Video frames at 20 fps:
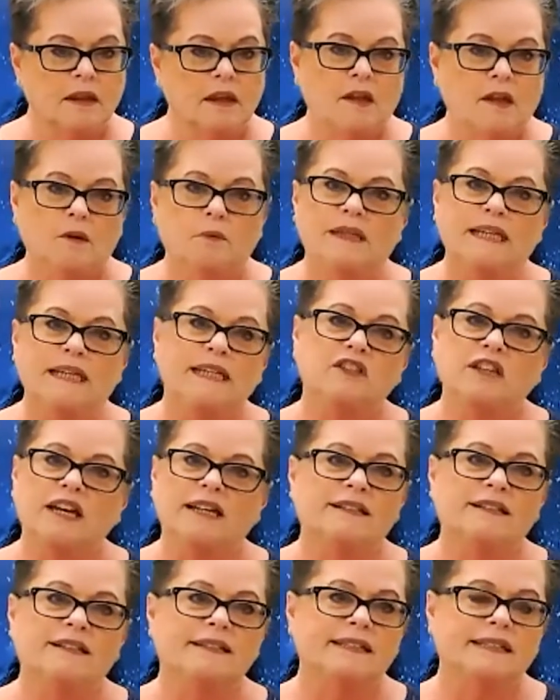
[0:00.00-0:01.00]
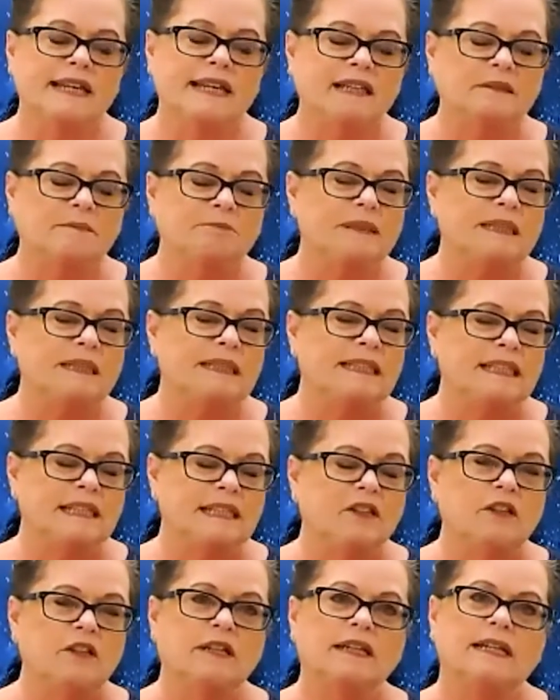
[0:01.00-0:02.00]
We need to understand,
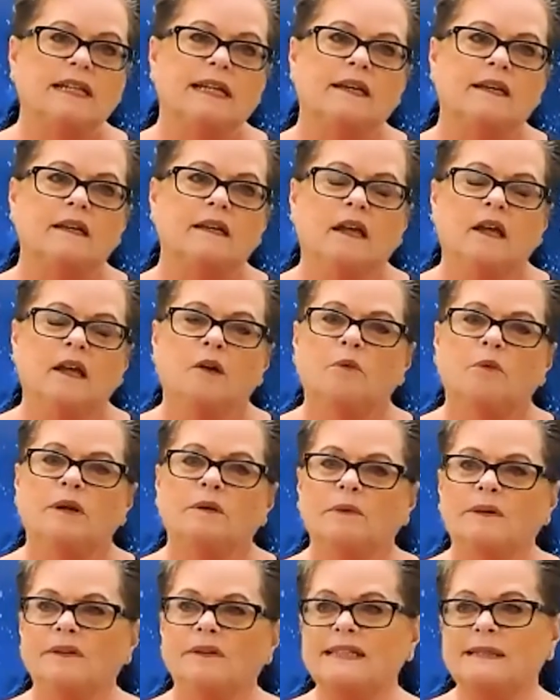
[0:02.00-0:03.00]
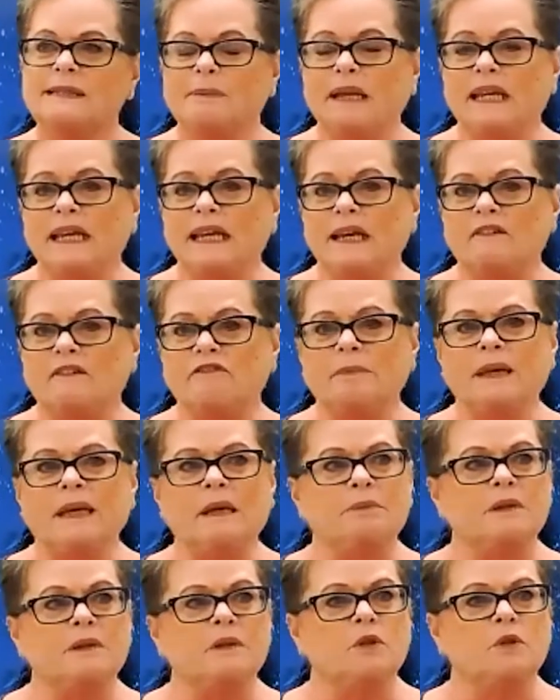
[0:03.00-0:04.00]
particularly when we're speaking of
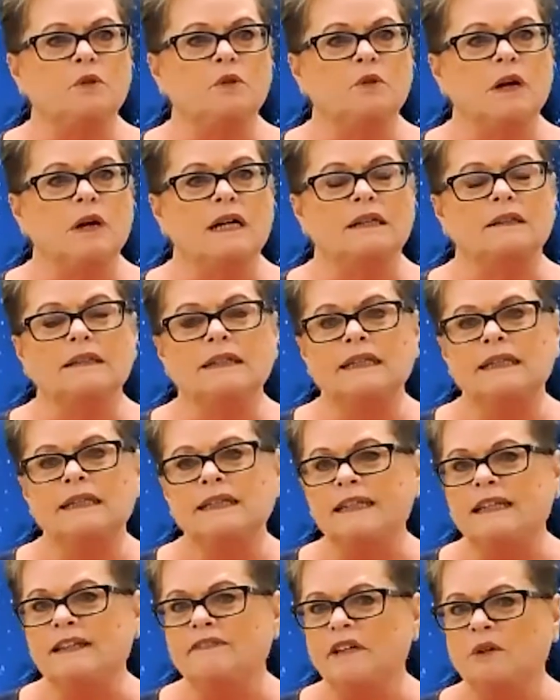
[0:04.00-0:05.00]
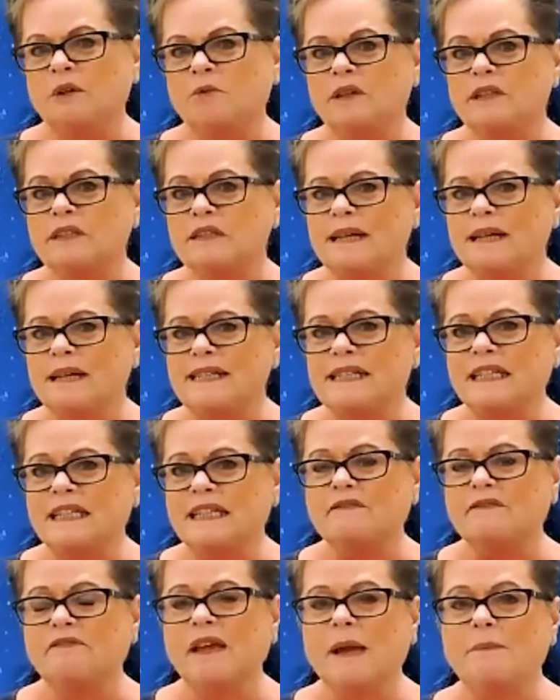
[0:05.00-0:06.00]
people who are living with domestic
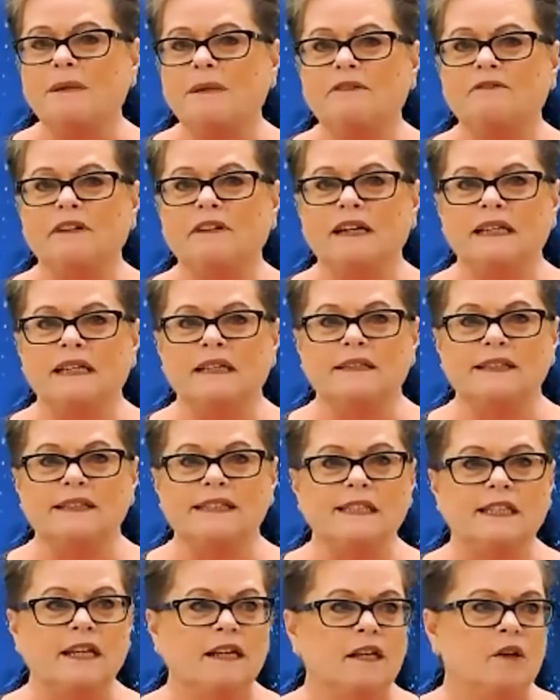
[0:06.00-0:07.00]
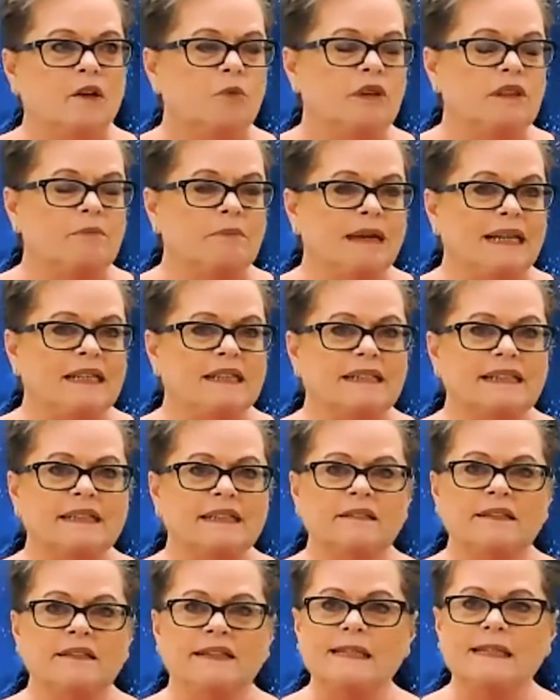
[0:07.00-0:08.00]
and family violence, with mental
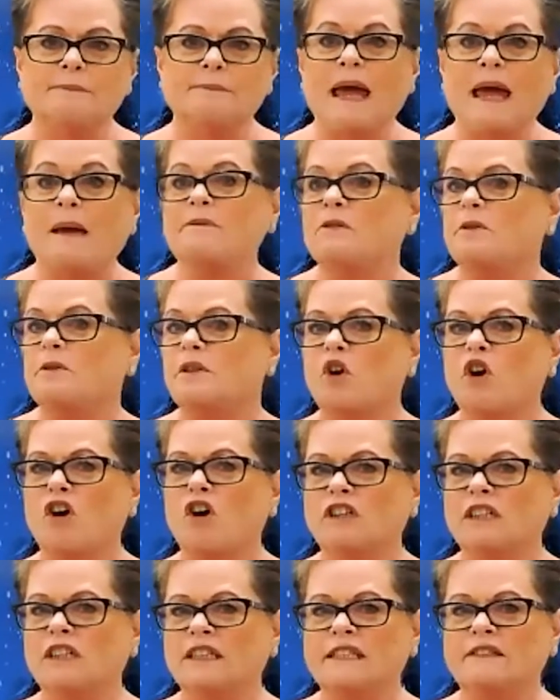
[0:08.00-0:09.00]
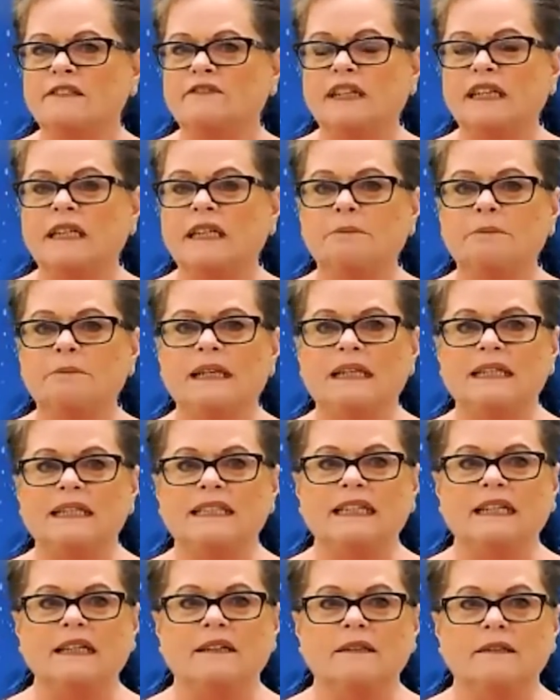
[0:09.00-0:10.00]
illness, perhaps with cognitive
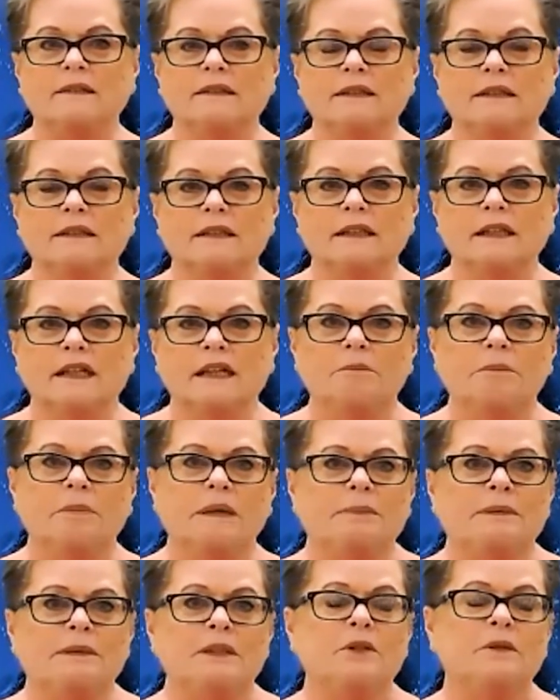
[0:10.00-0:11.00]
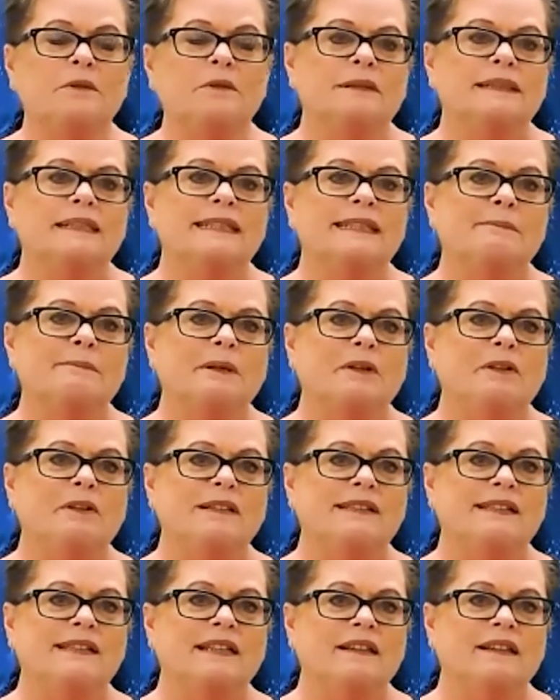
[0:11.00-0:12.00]
inability, people who are
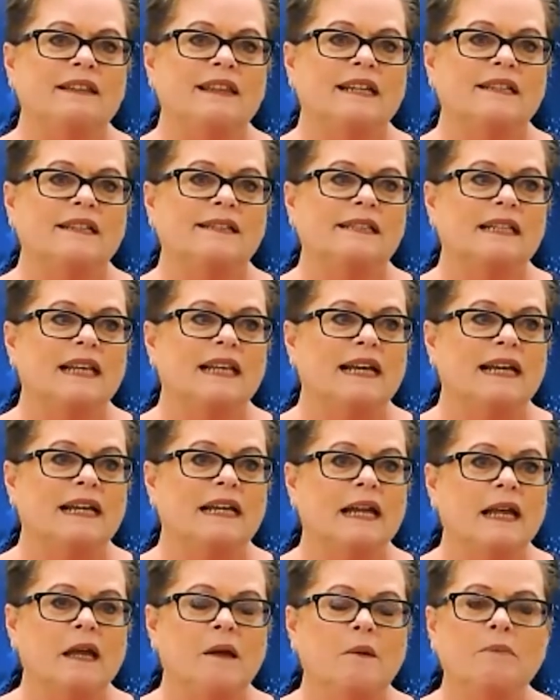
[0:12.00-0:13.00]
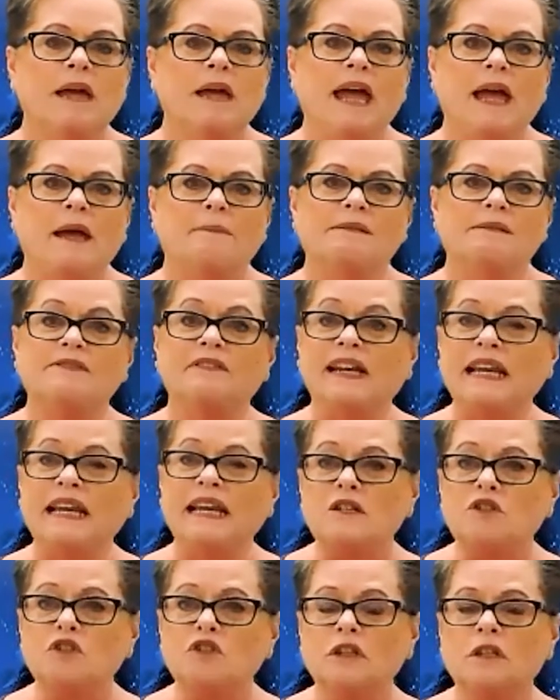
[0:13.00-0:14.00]
experiencing things like perhaps
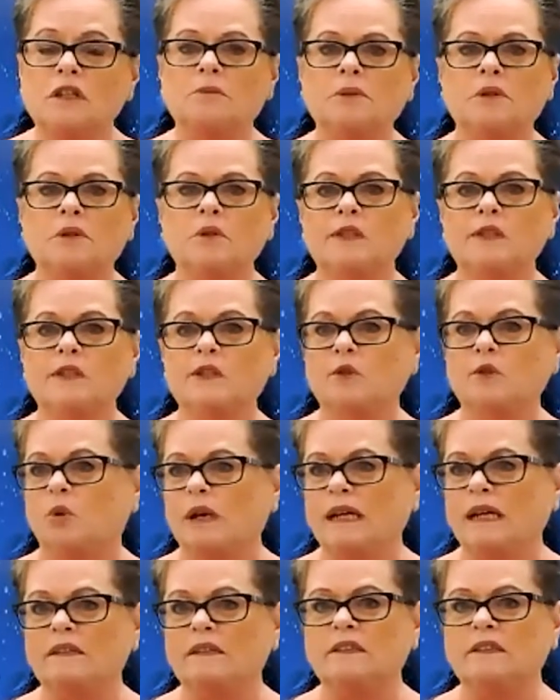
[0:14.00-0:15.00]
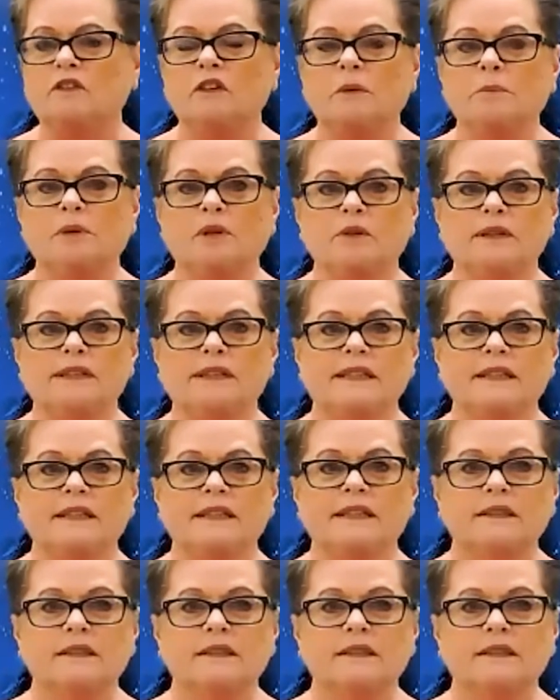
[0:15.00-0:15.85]
financial abuse or elder abuse.